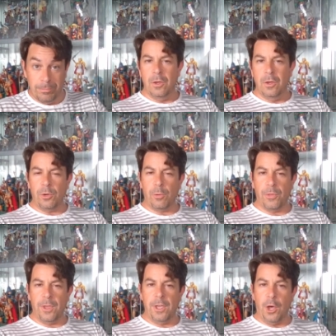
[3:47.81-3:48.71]
One other
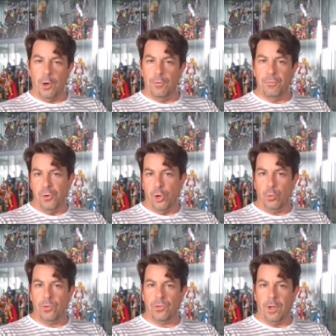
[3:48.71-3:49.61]
thing of
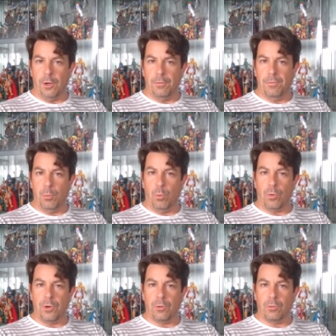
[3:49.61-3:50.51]
note of the
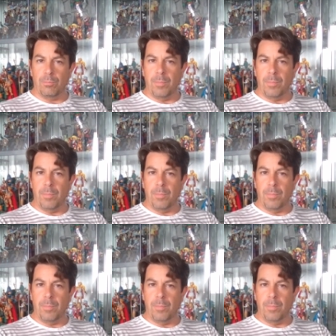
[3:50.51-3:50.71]
Warrior